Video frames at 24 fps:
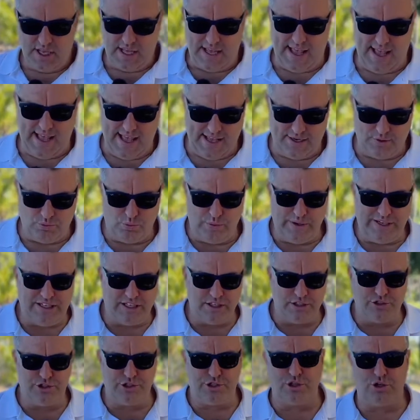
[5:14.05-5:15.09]
and we can
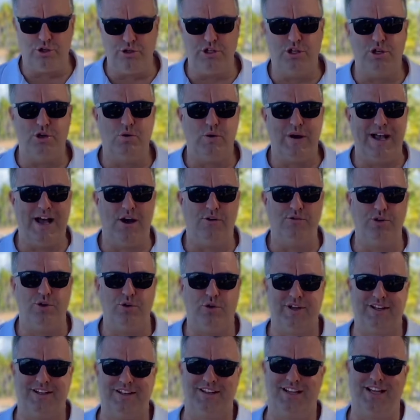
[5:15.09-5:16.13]
show you how you
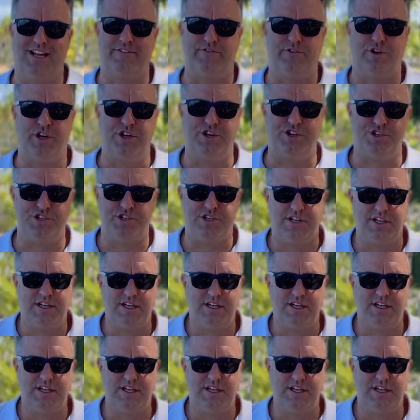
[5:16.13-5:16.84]
can leverage